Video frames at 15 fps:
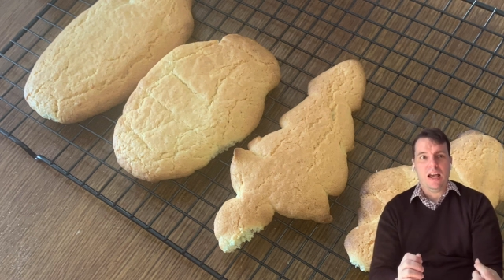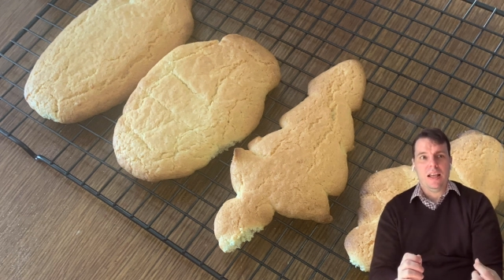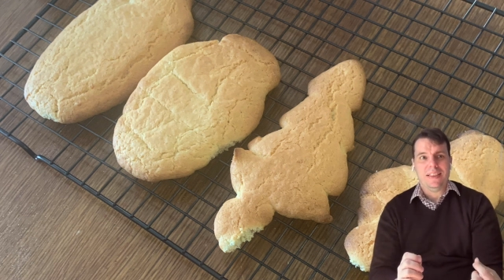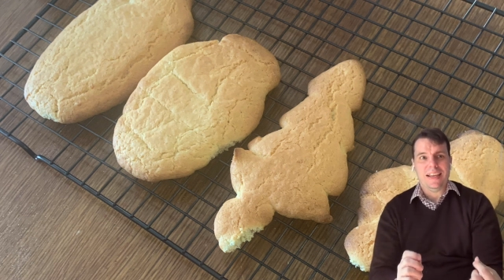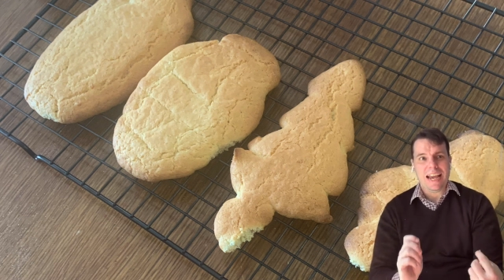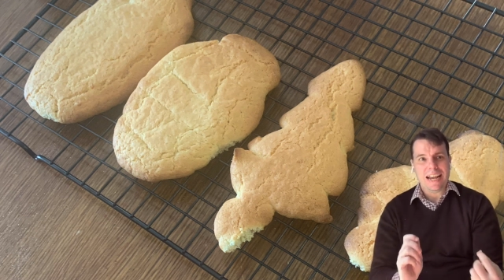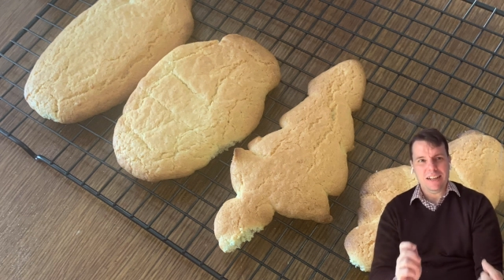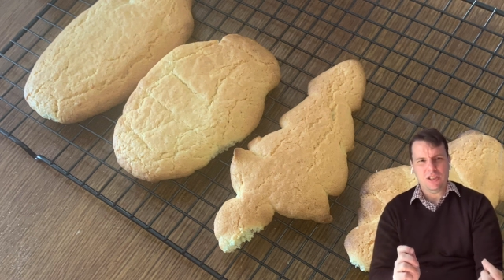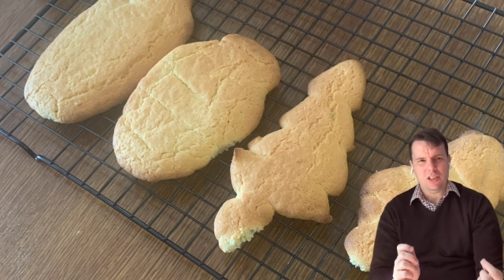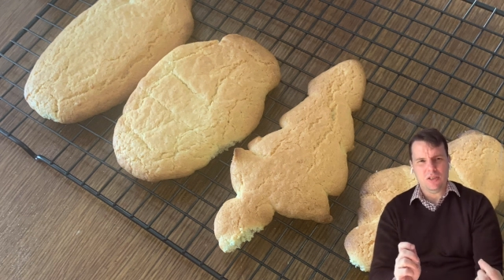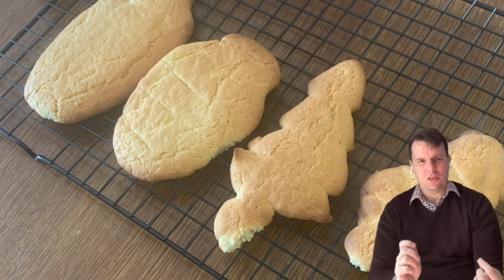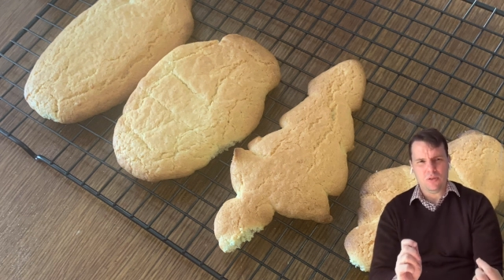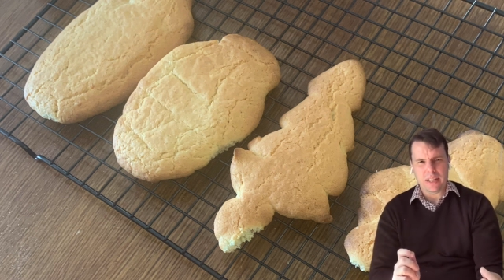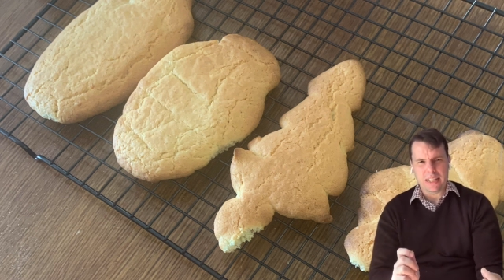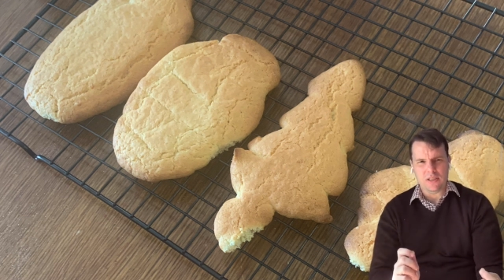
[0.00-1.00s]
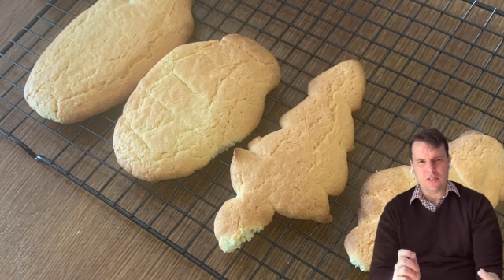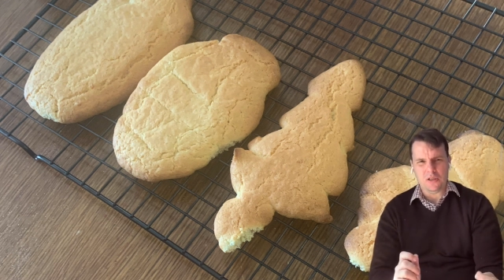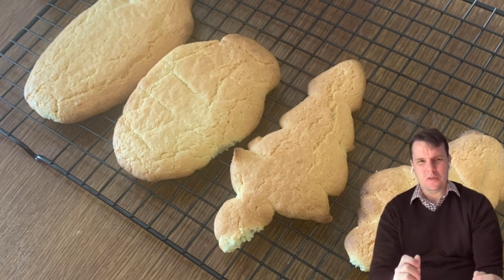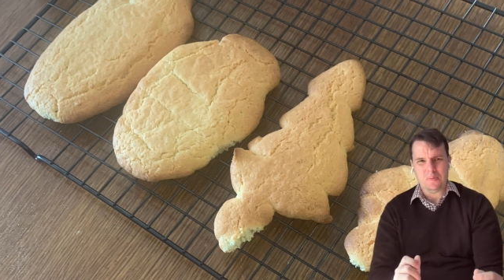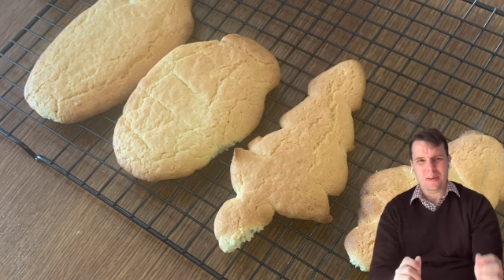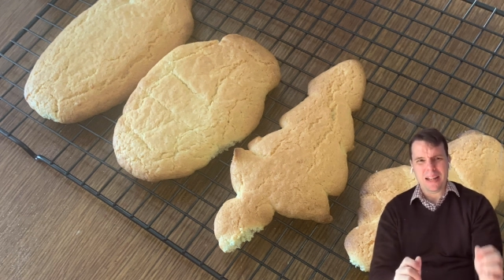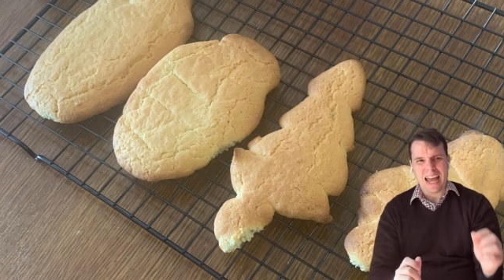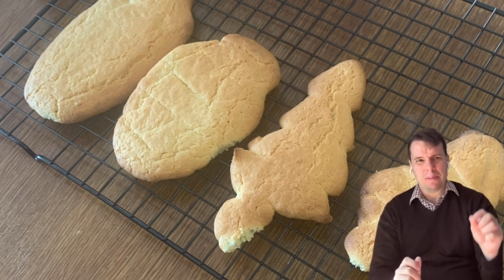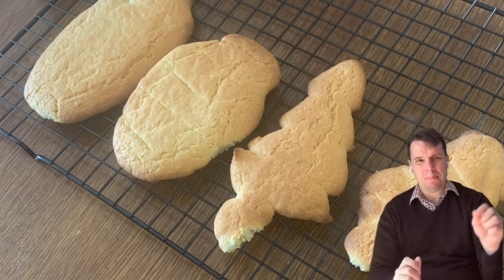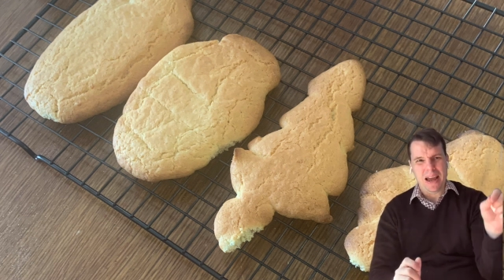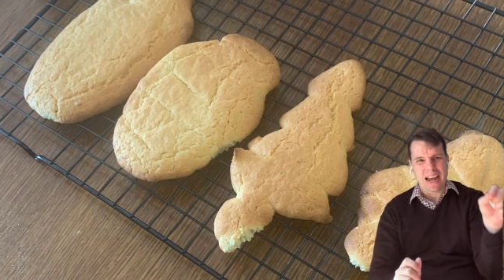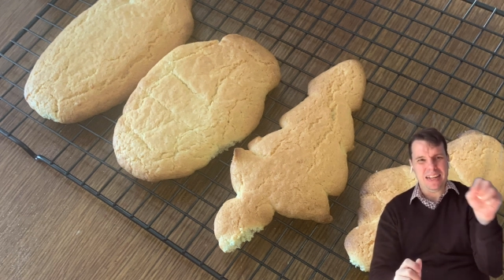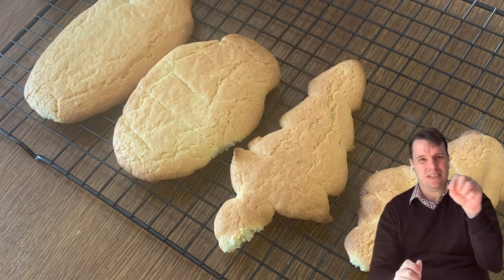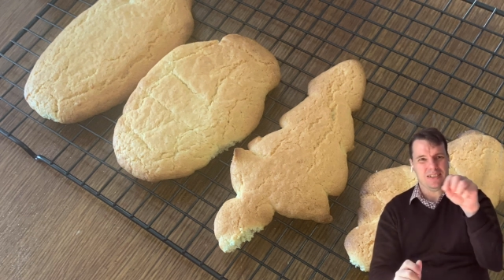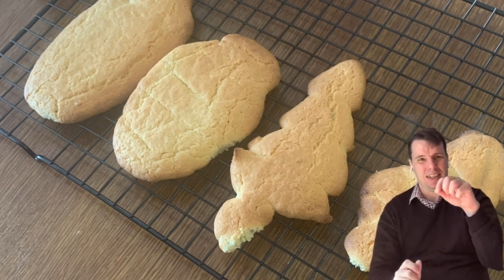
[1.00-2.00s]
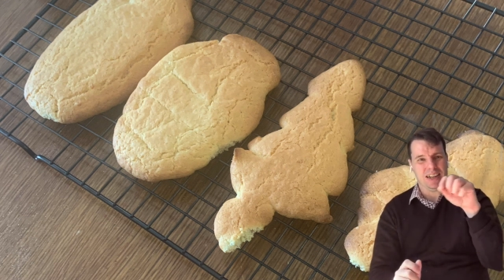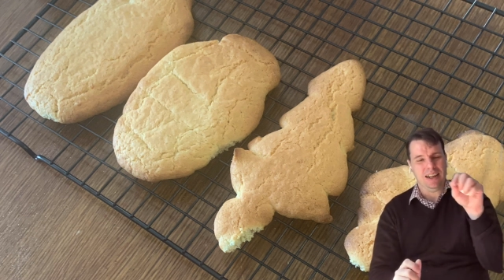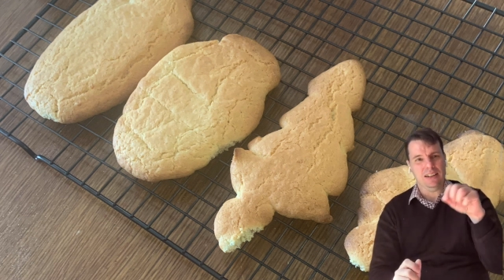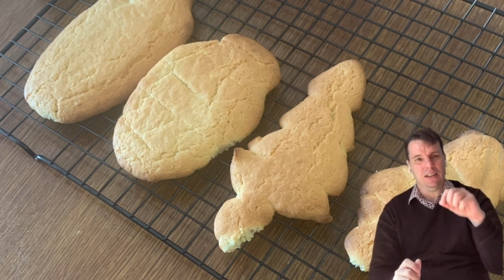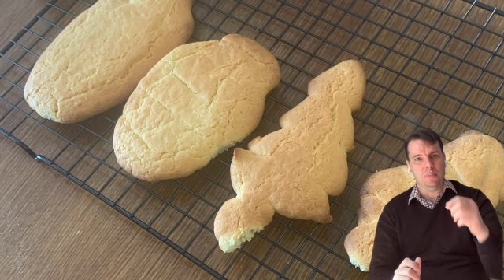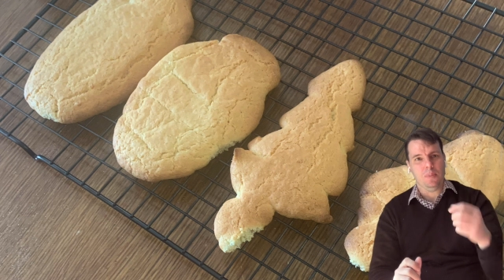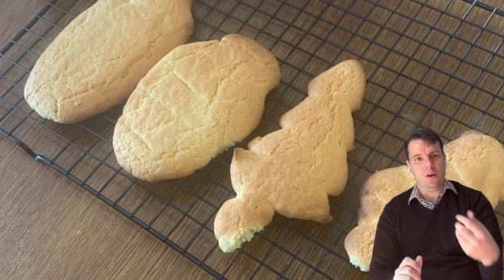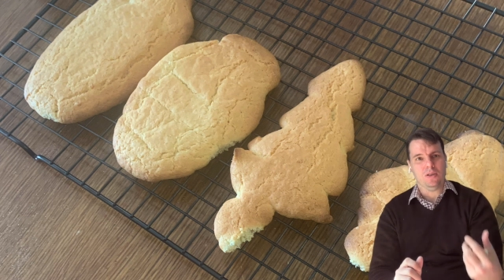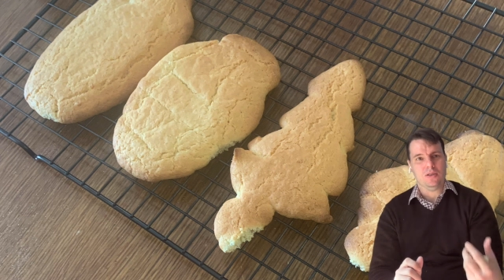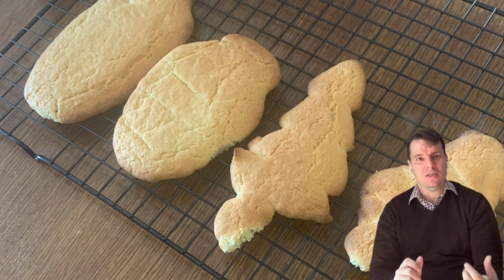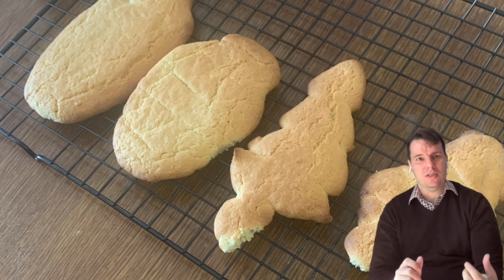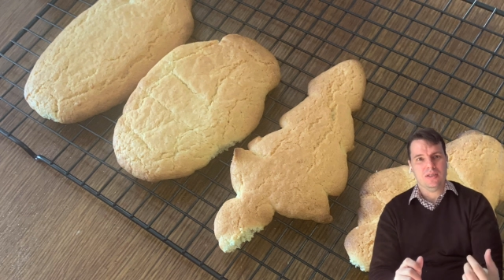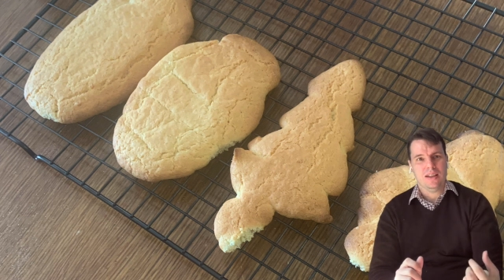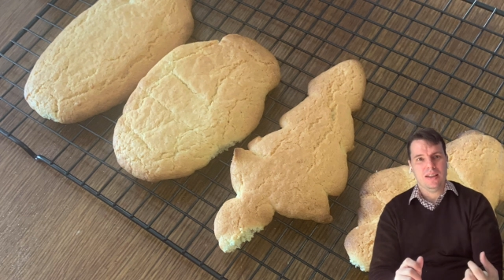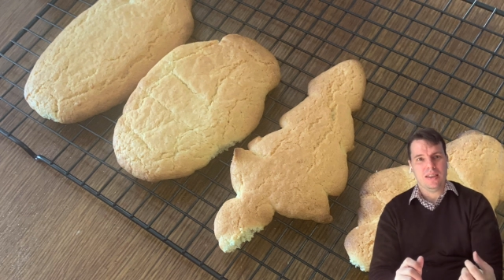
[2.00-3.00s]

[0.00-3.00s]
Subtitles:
The ancient Greeks used black paints to colour the pot.